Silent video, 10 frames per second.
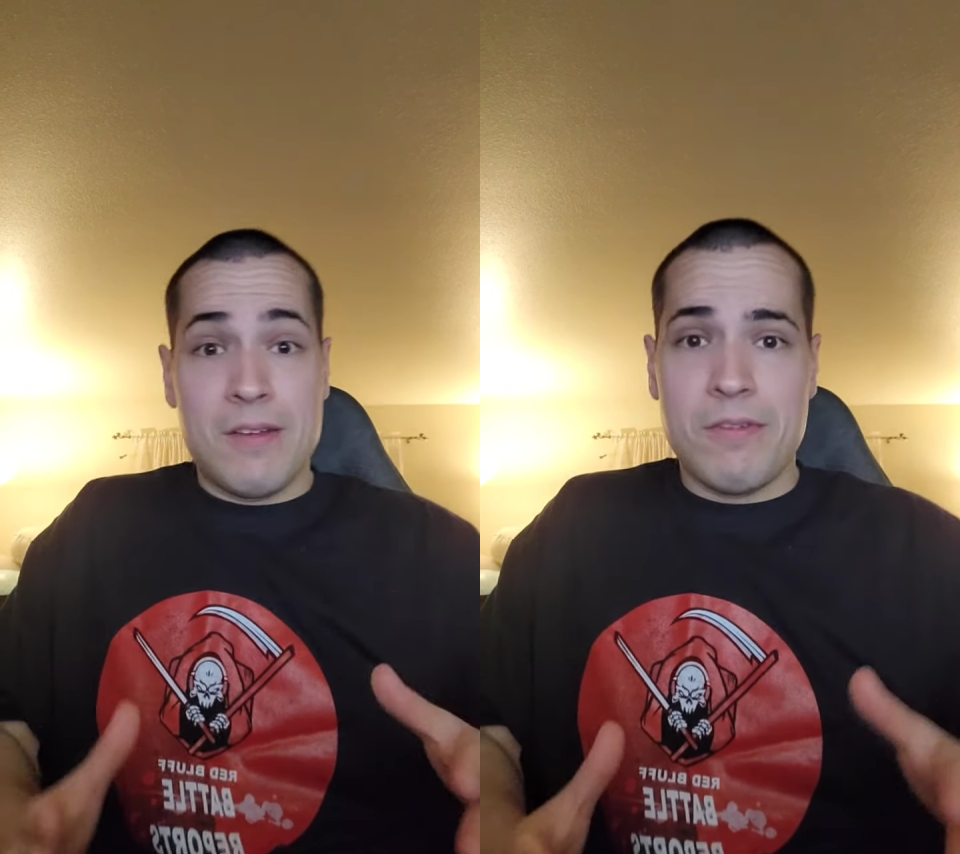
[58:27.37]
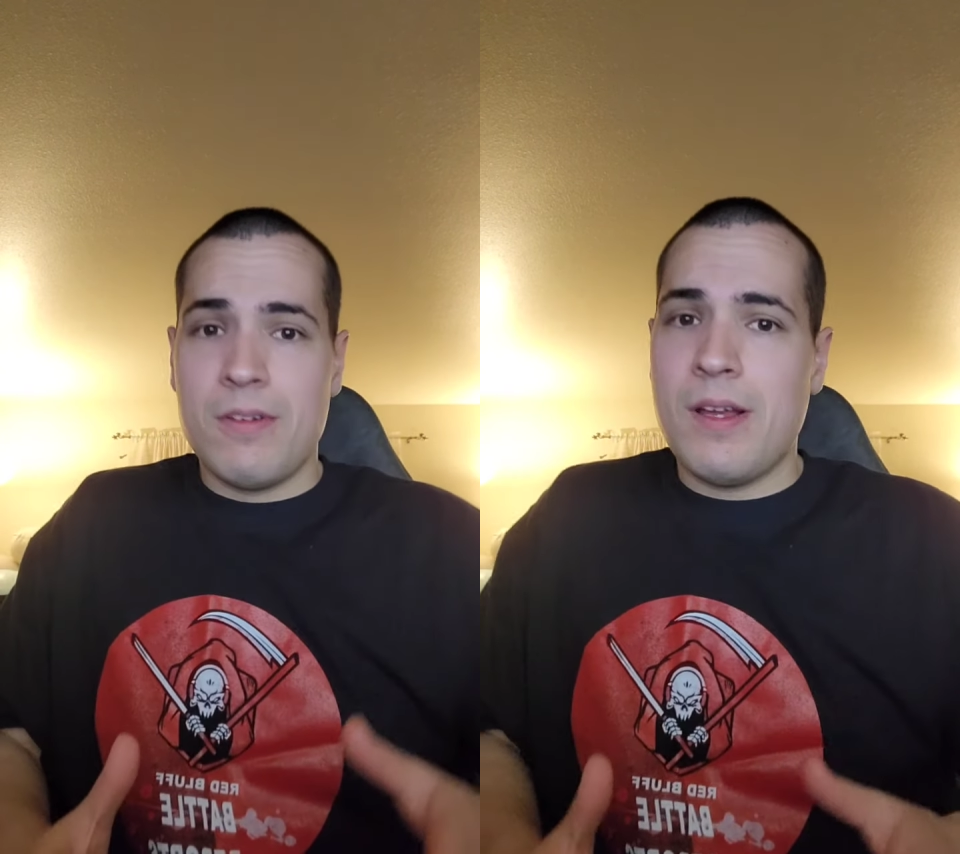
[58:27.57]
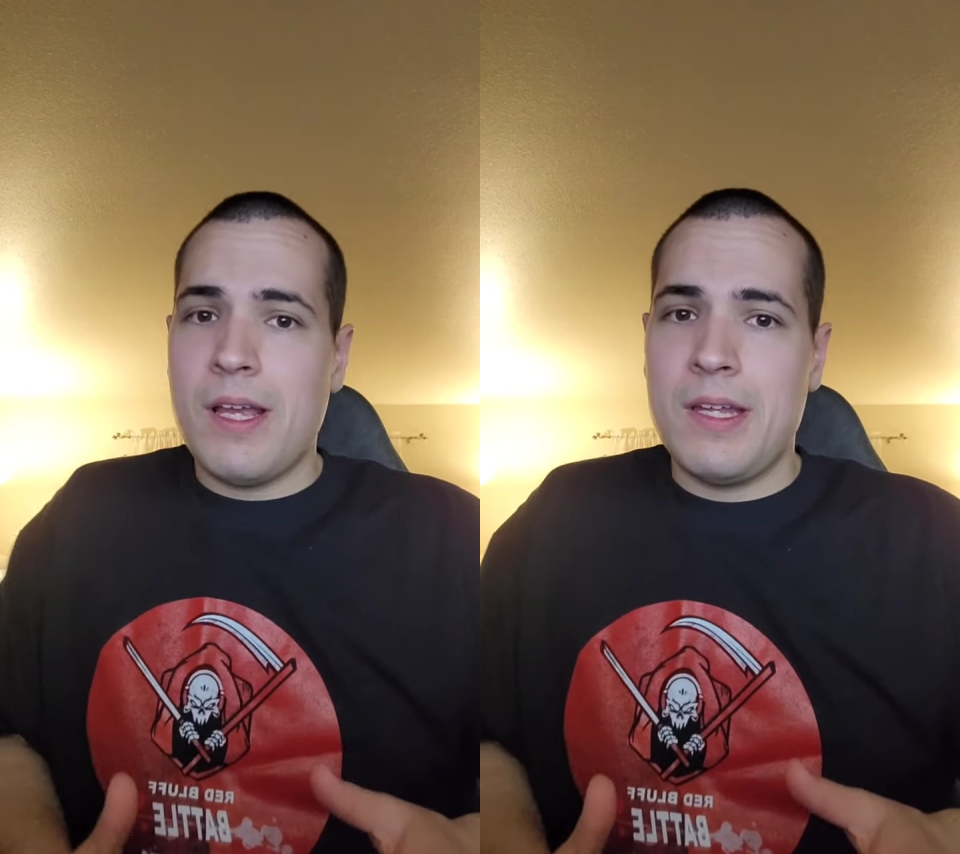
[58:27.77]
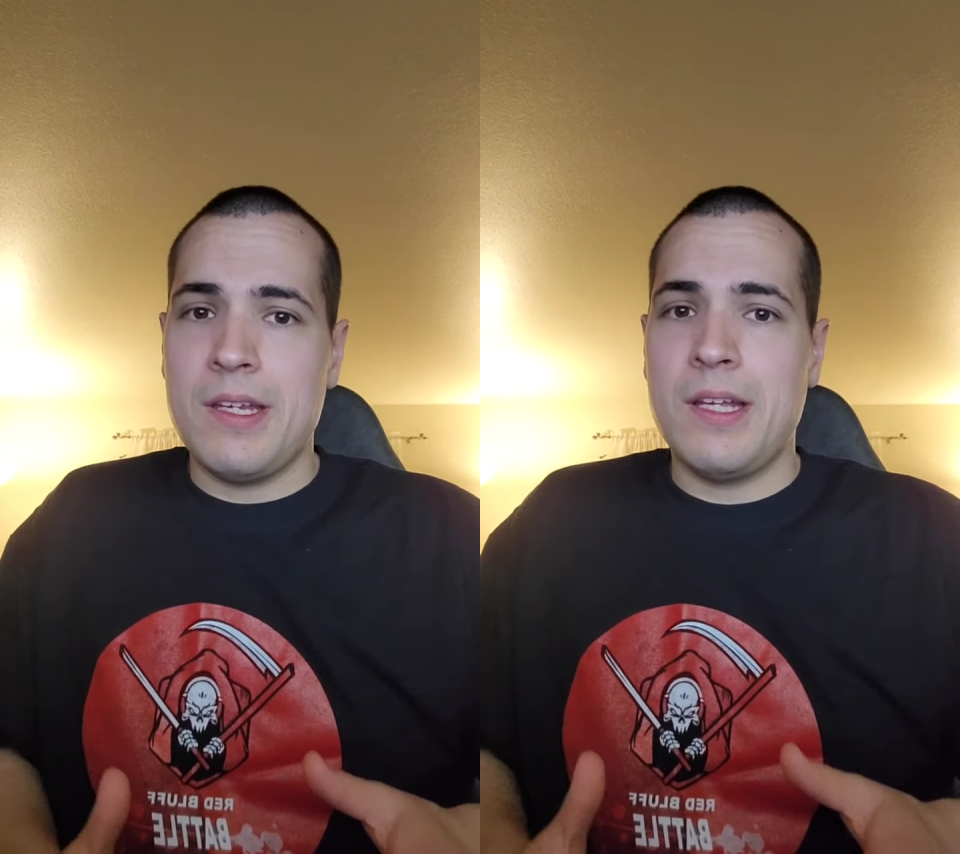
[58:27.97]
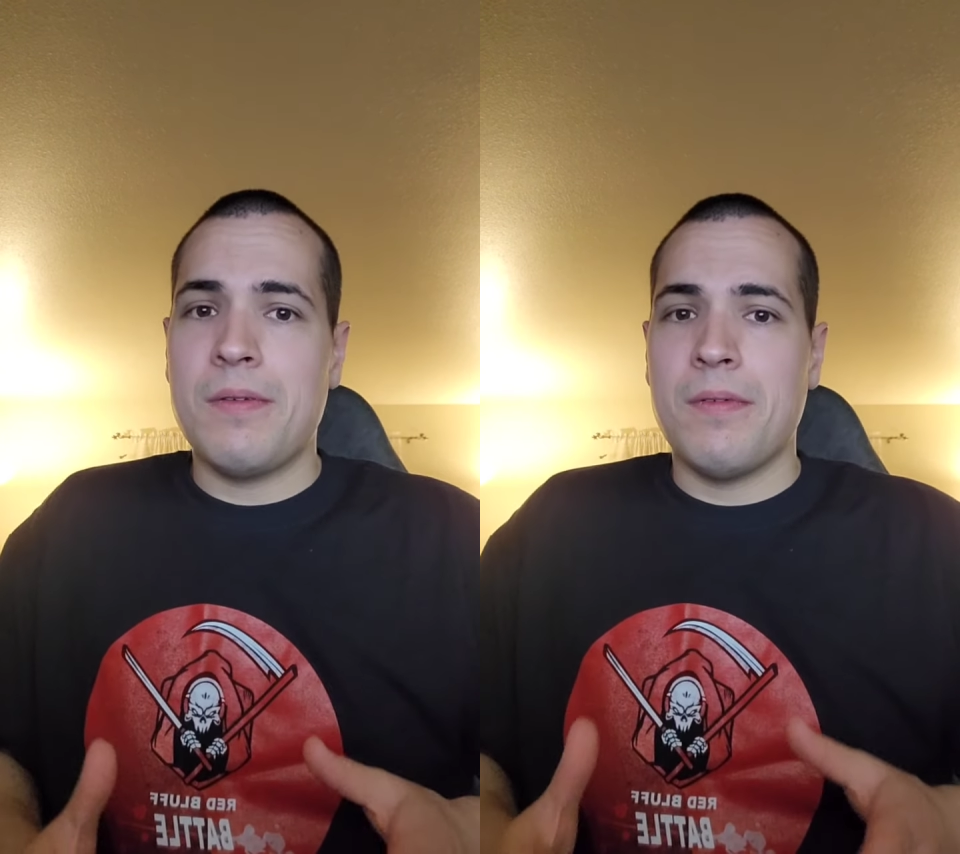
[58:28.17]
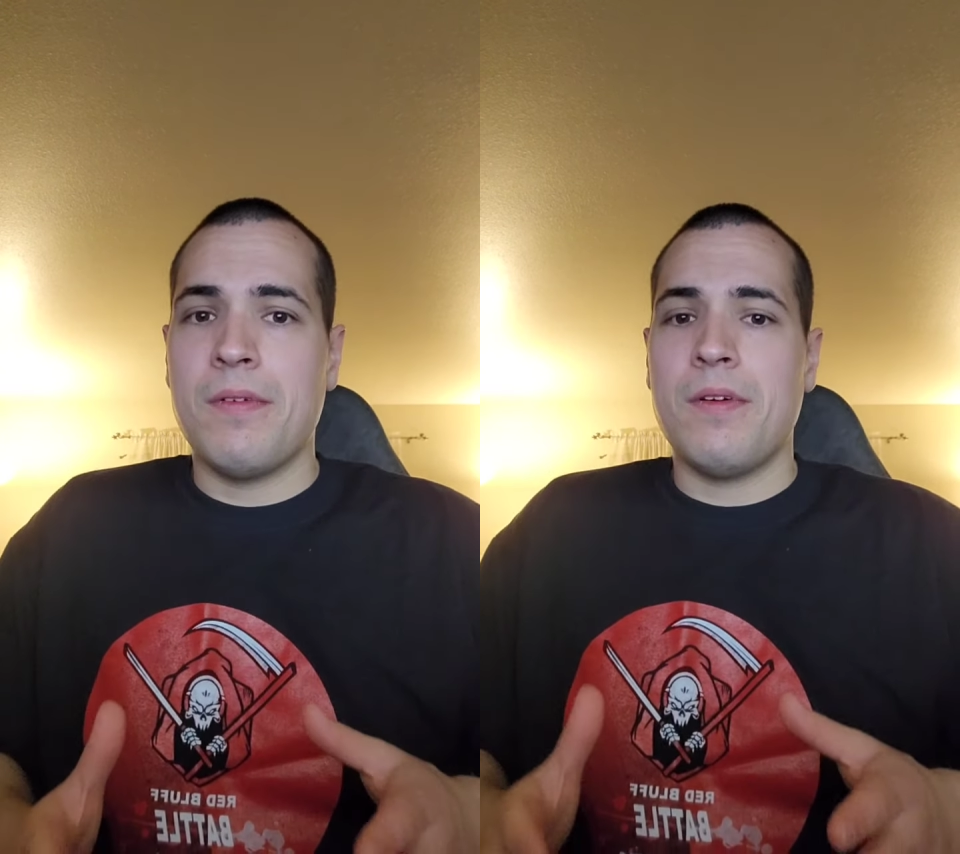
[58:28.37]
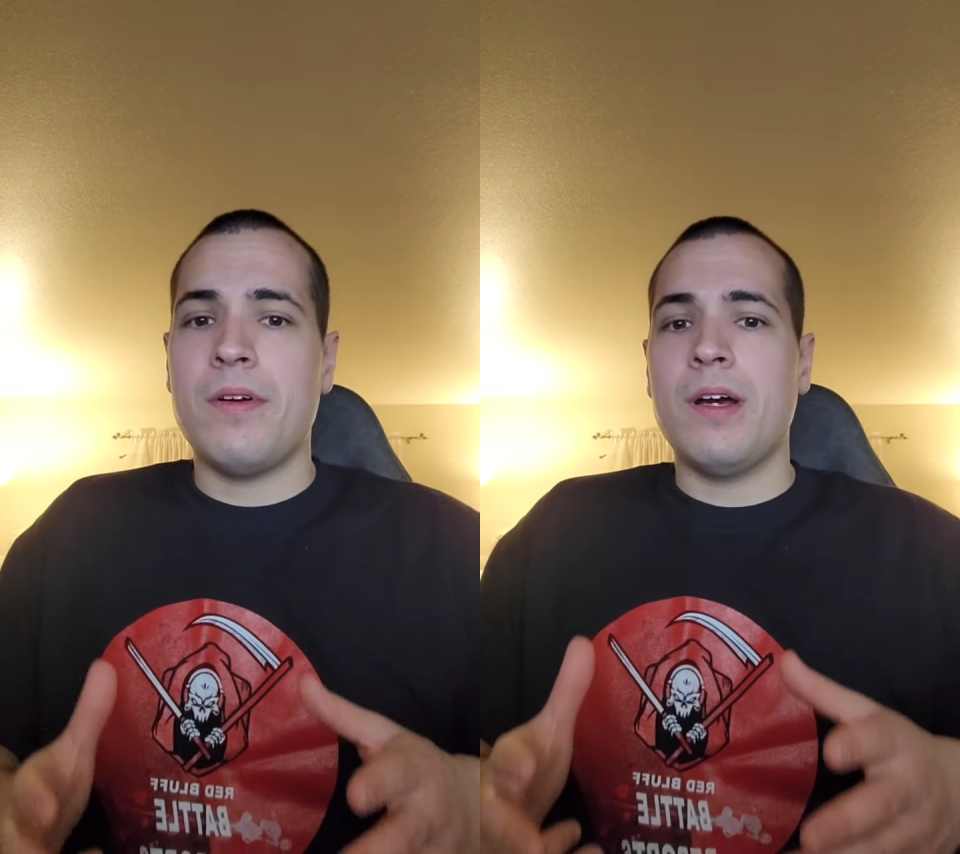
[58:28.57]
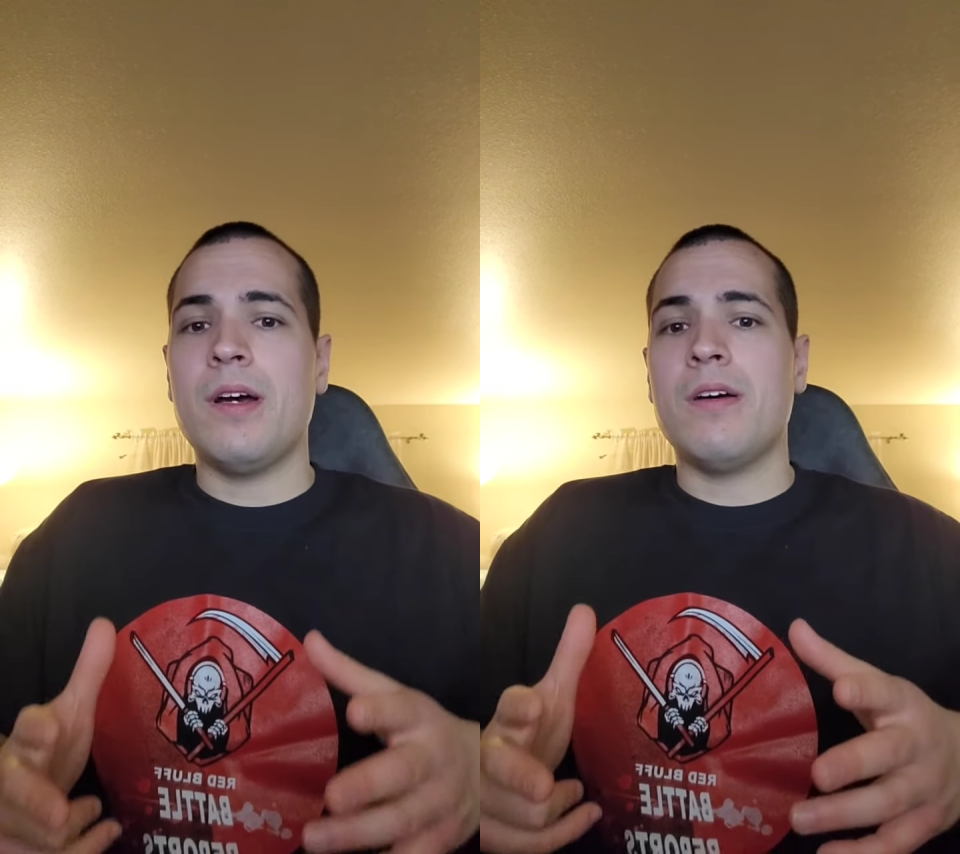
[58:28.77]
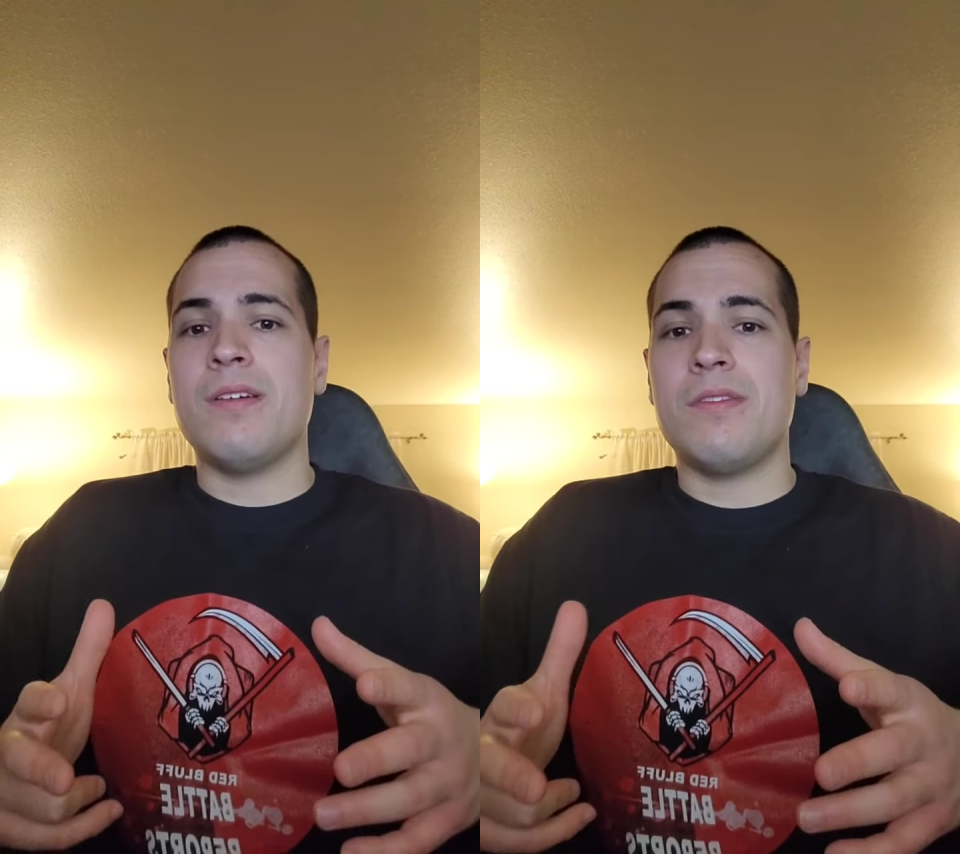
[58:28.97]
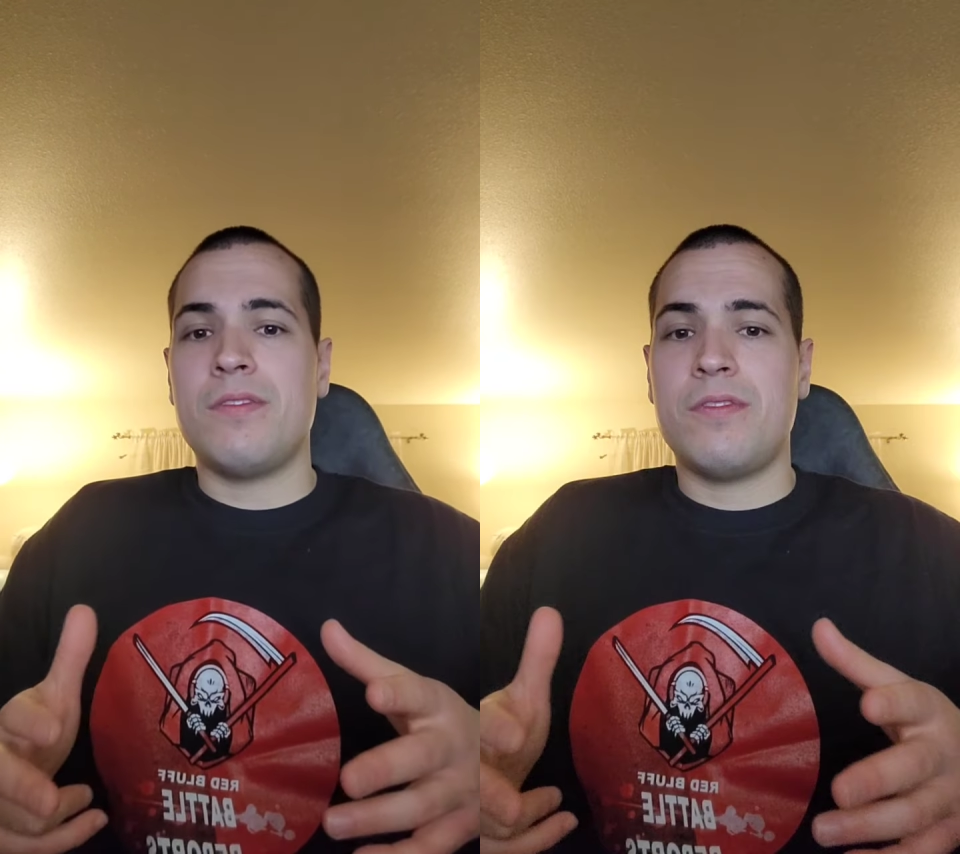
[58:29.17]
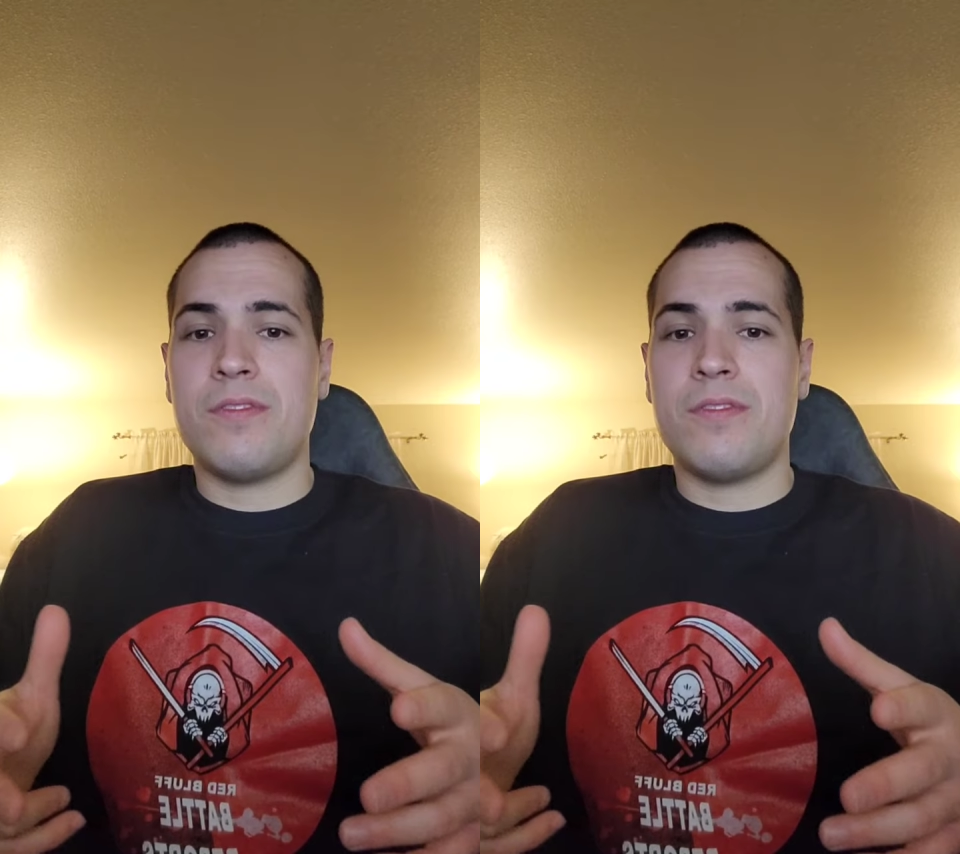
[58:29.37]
variety of.